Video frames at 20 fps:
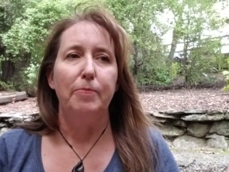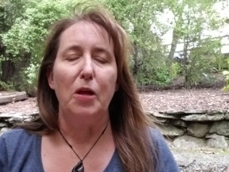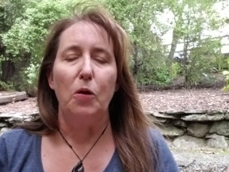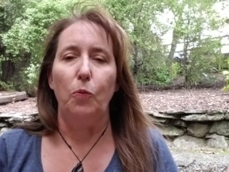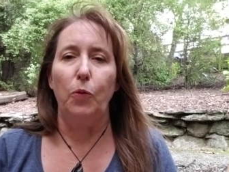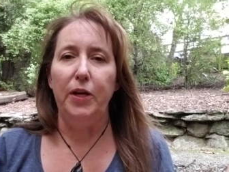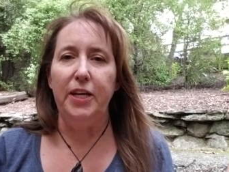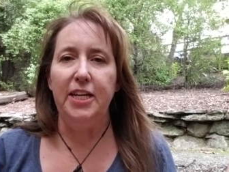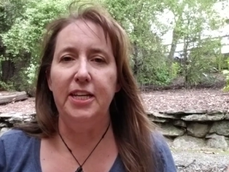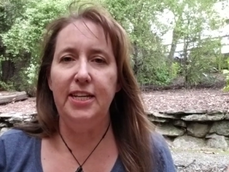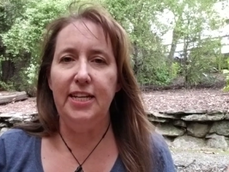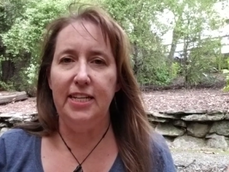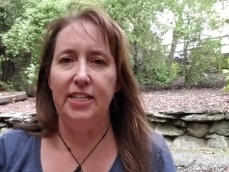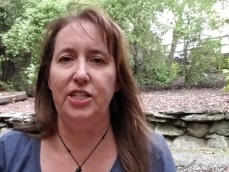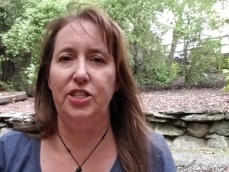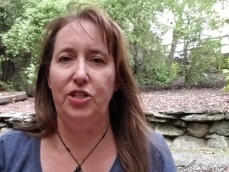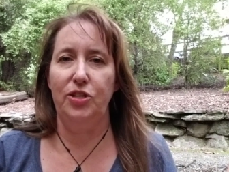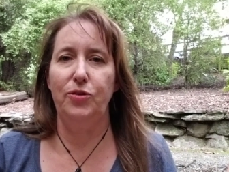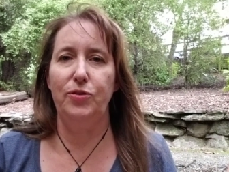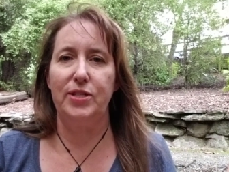what do you need
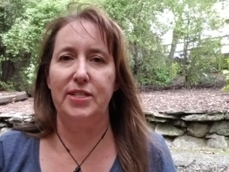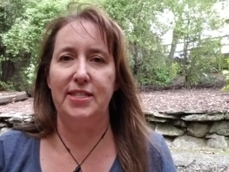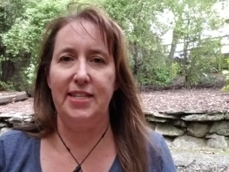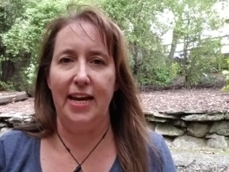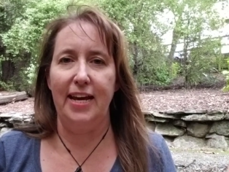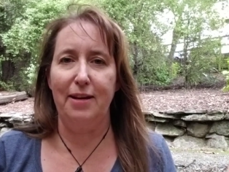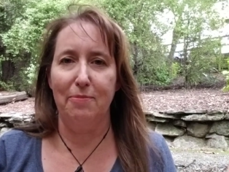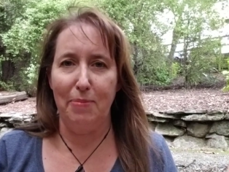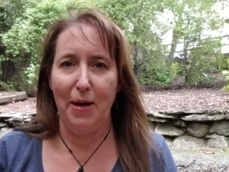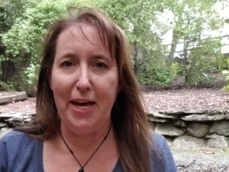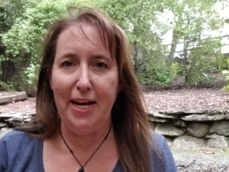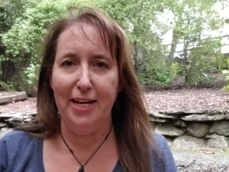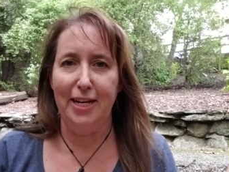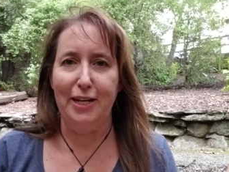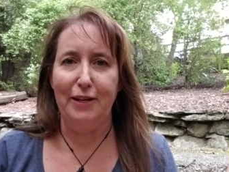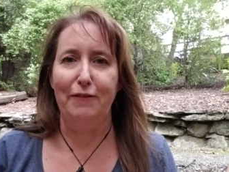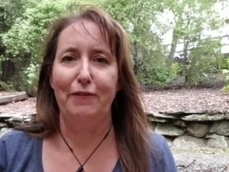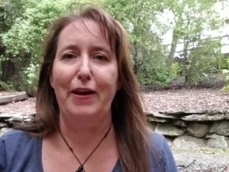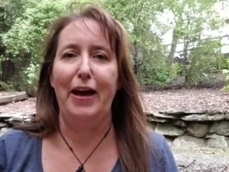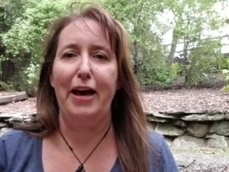to do to stay
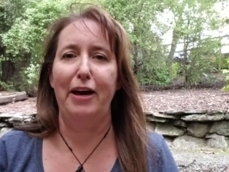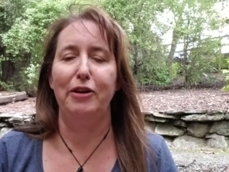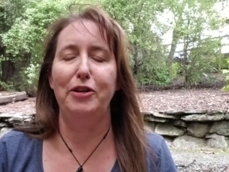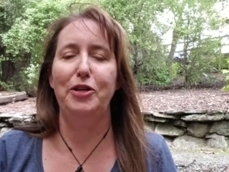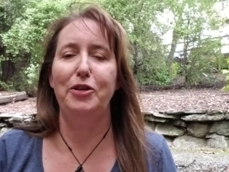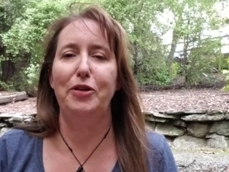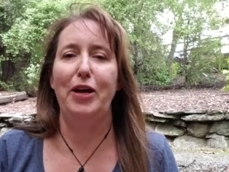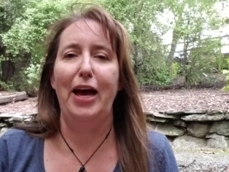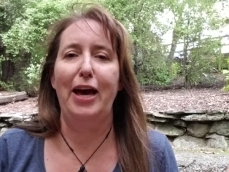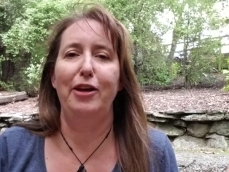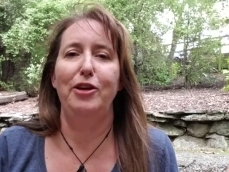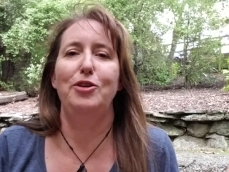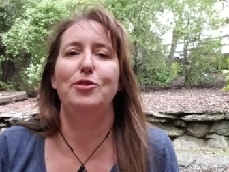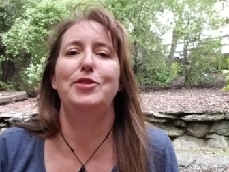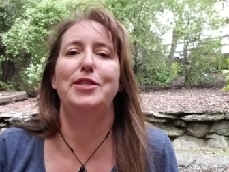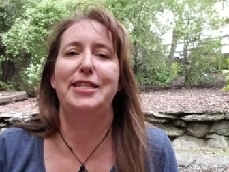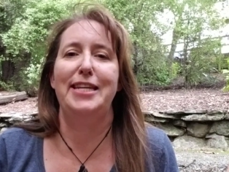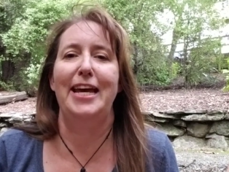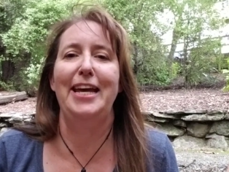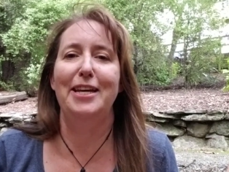competitive? How do you
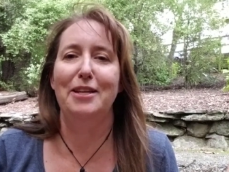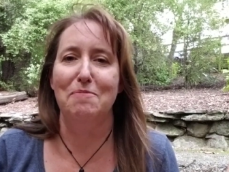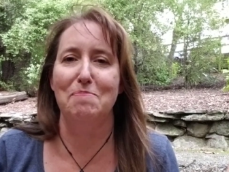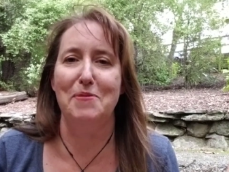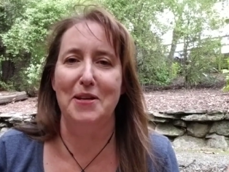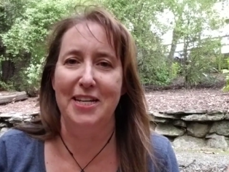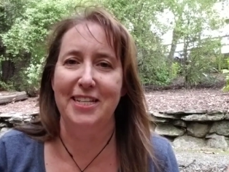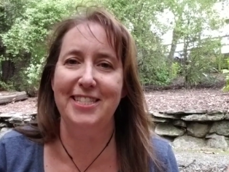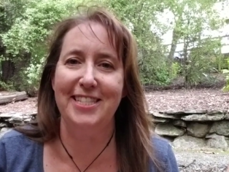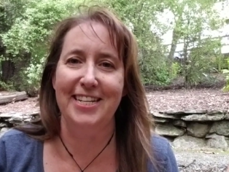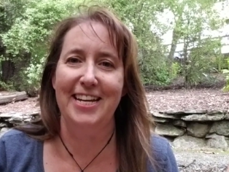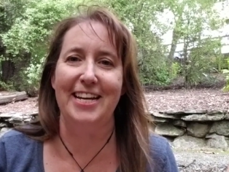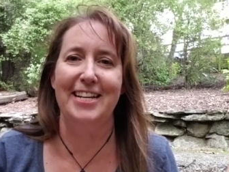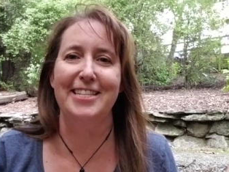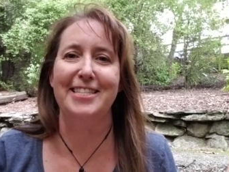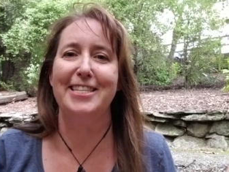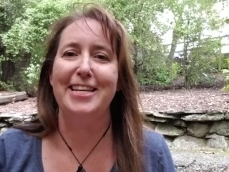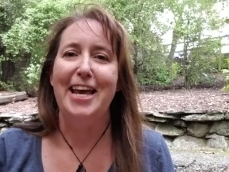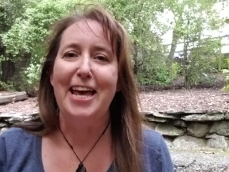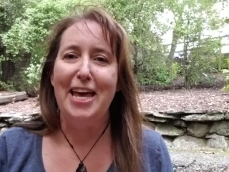stay in
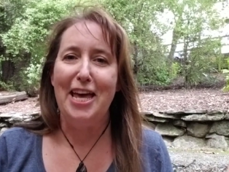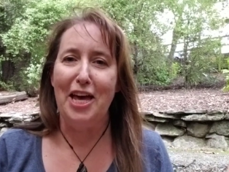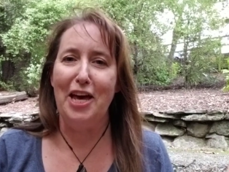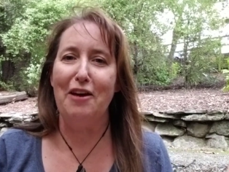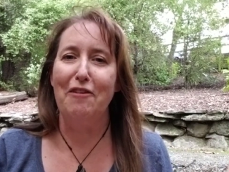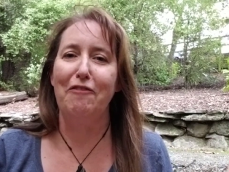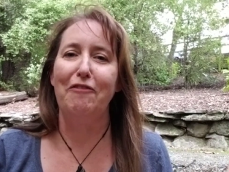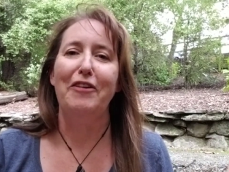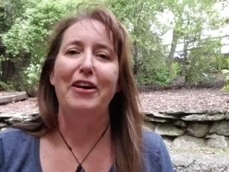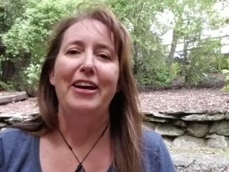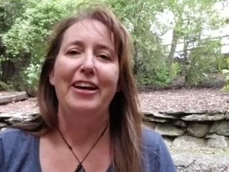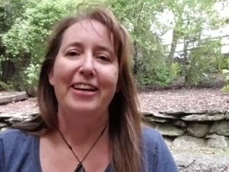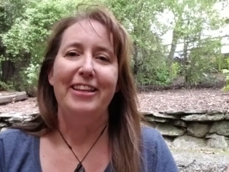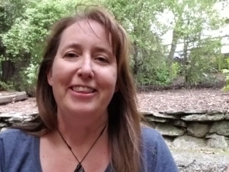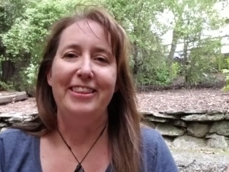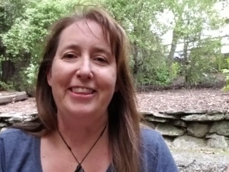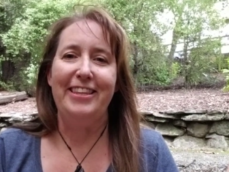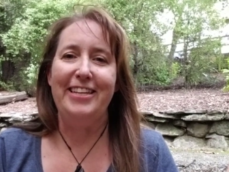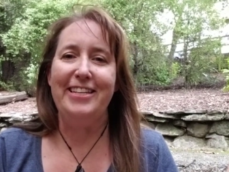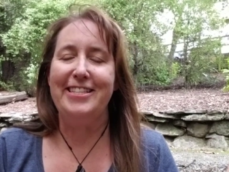business if
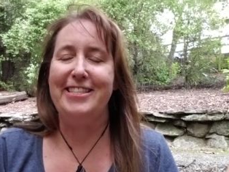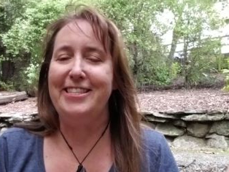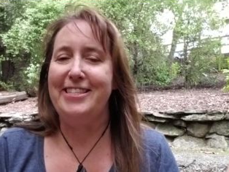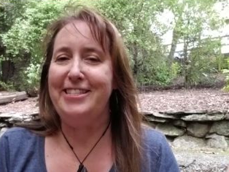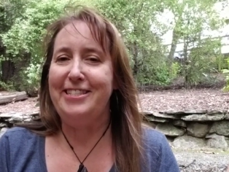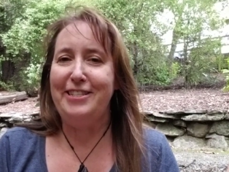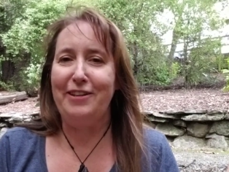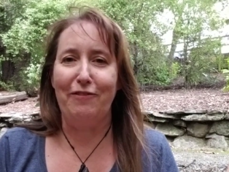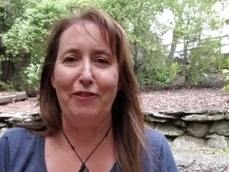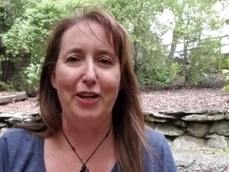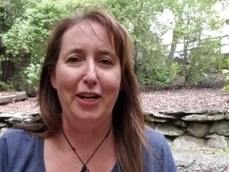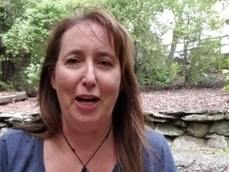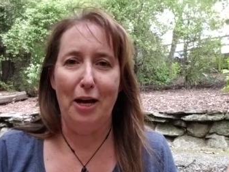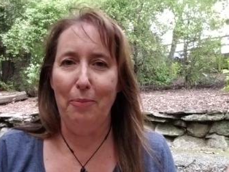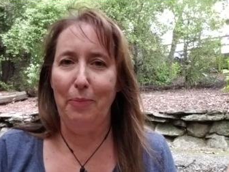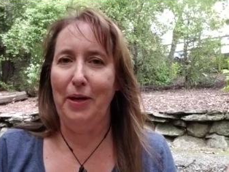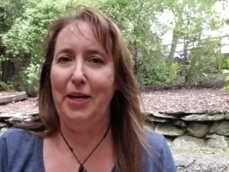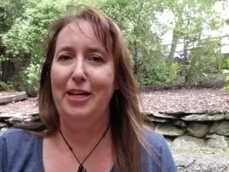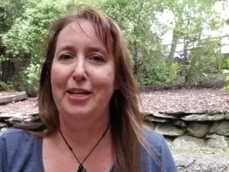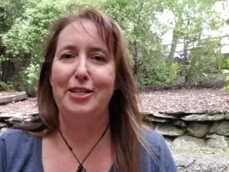these different
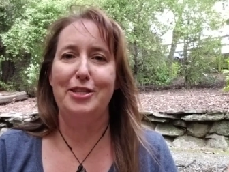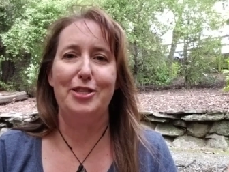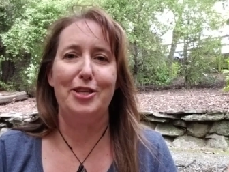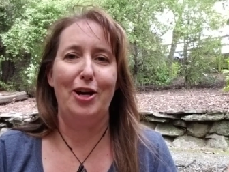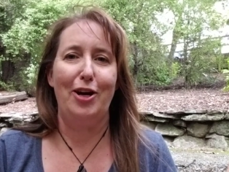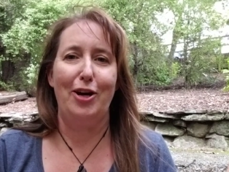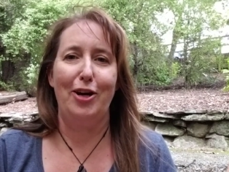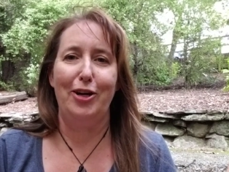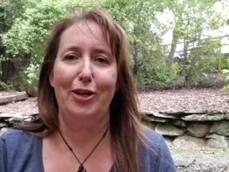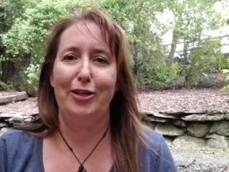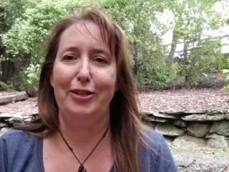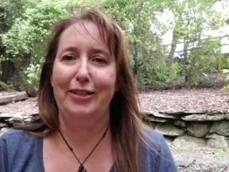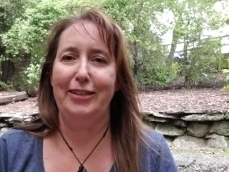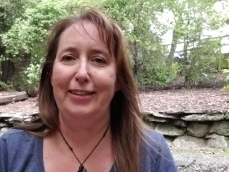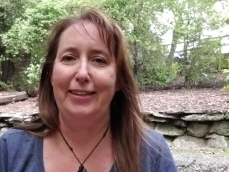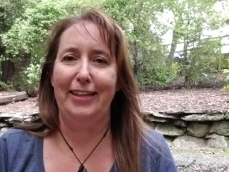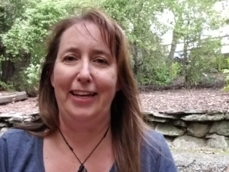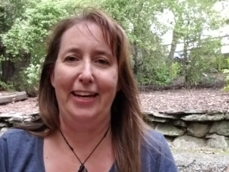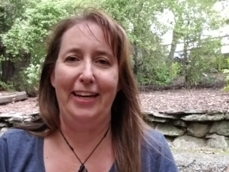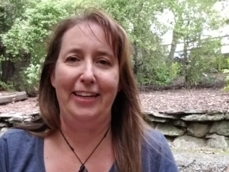companies are
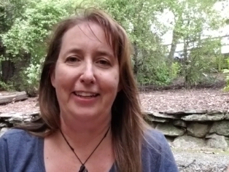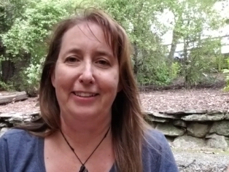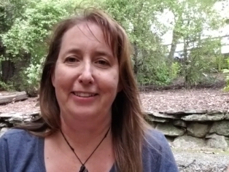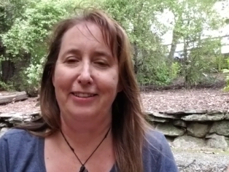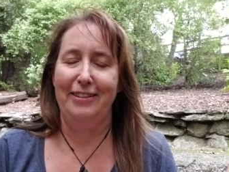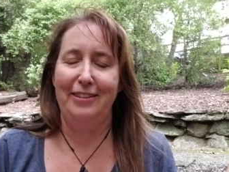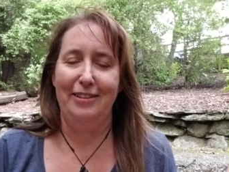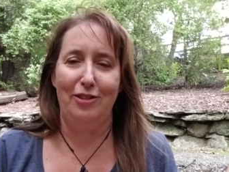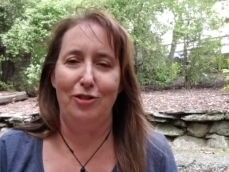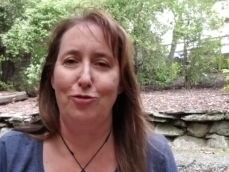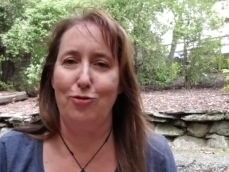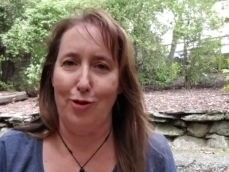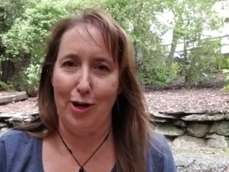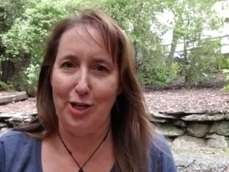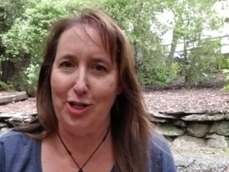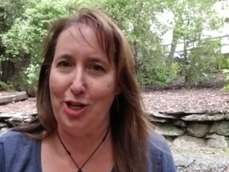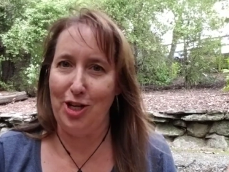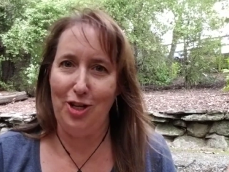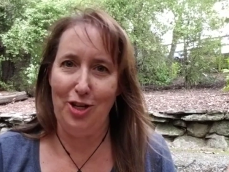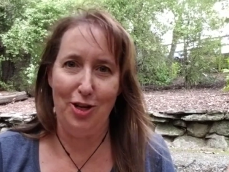like
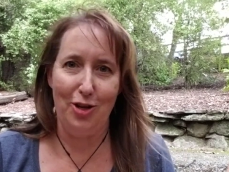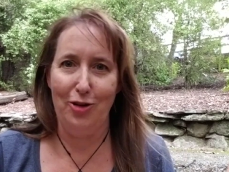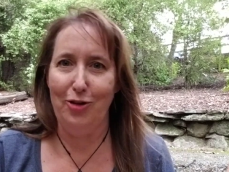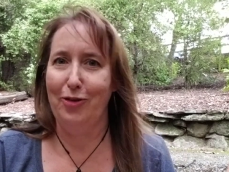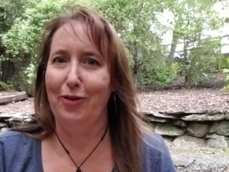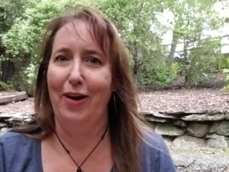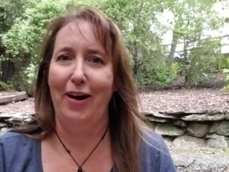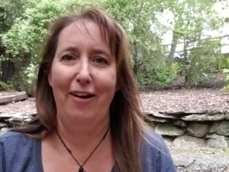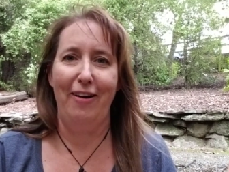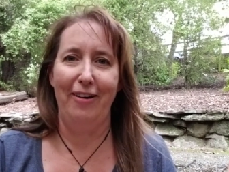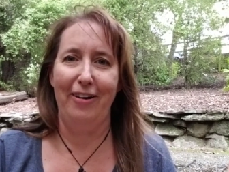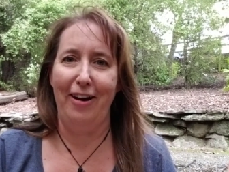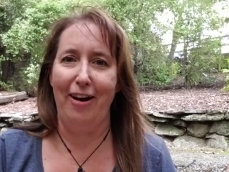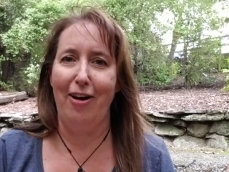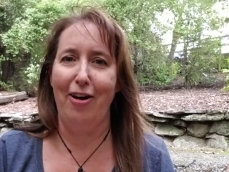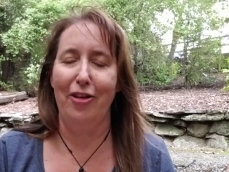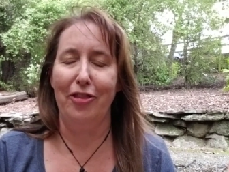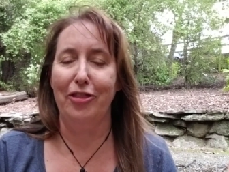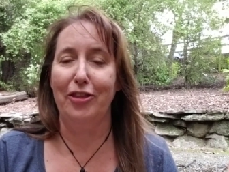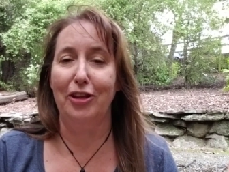crushing you
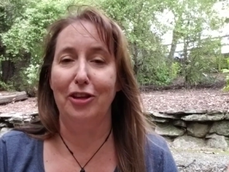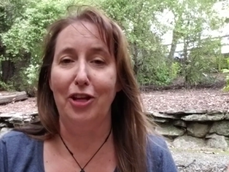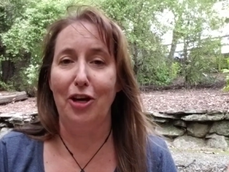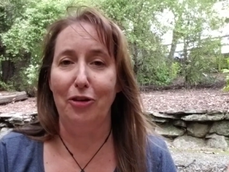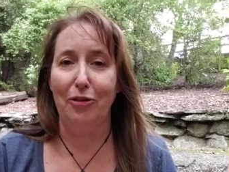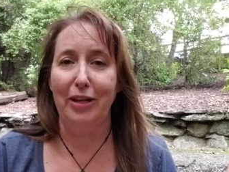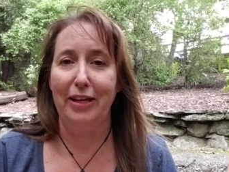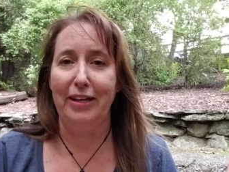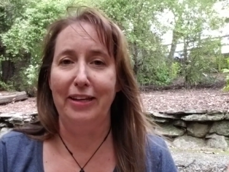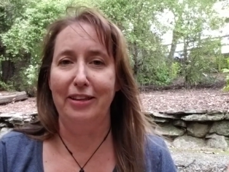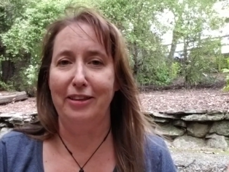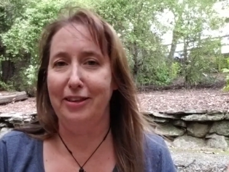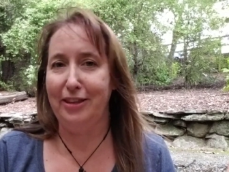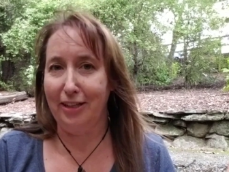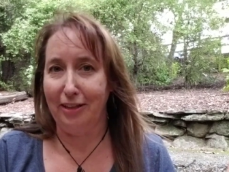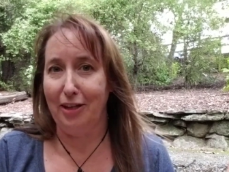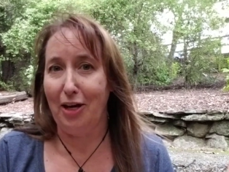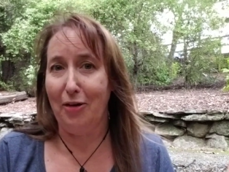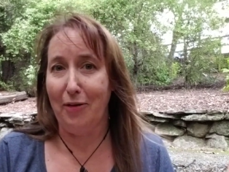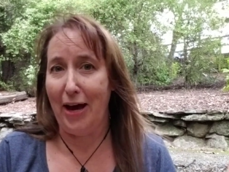on the
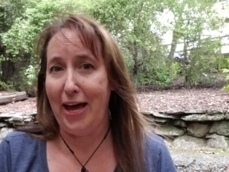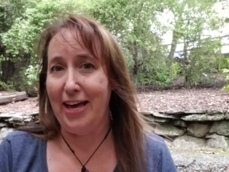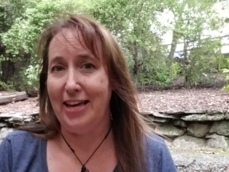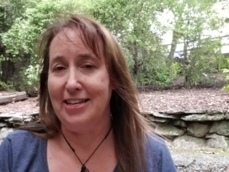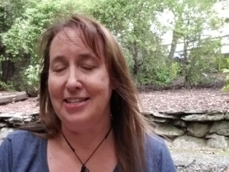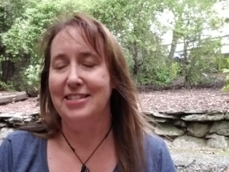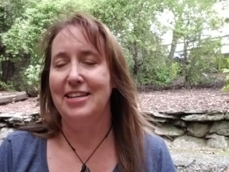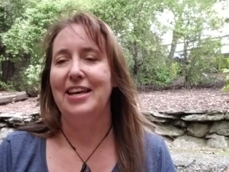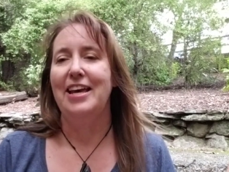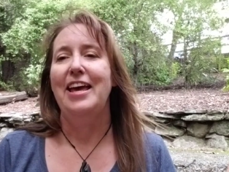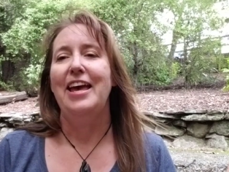low end?